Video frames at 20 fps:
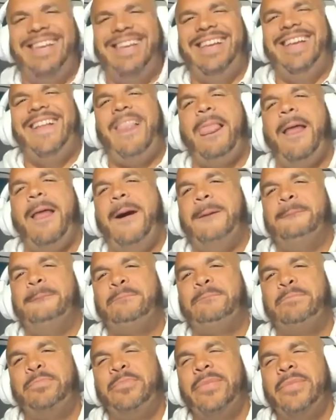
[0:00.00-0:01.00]
Kind
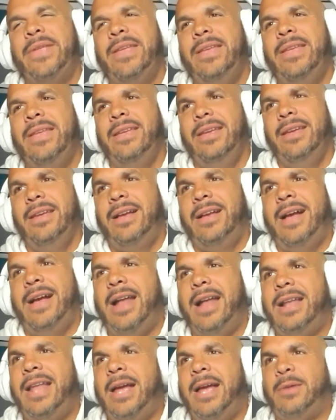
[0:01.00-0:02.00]

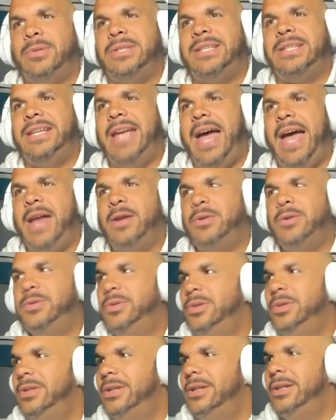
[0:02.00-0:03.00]
of like with Seattle
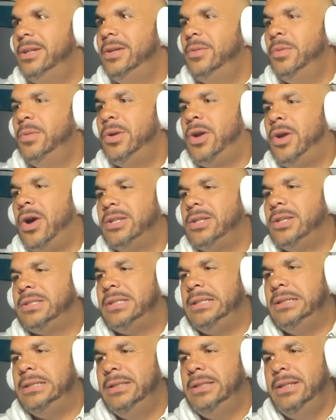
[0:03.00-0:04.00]
with
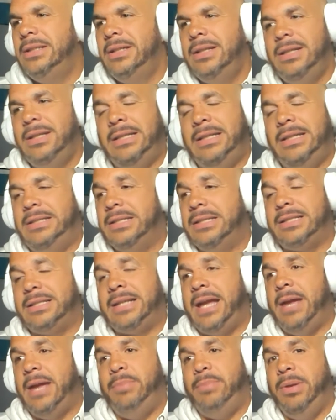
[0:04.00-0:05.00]
Carson, he just
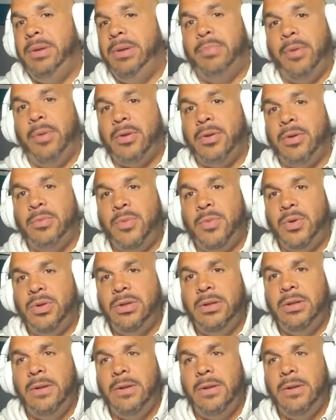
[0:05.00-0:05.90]
can't beat Baltimore.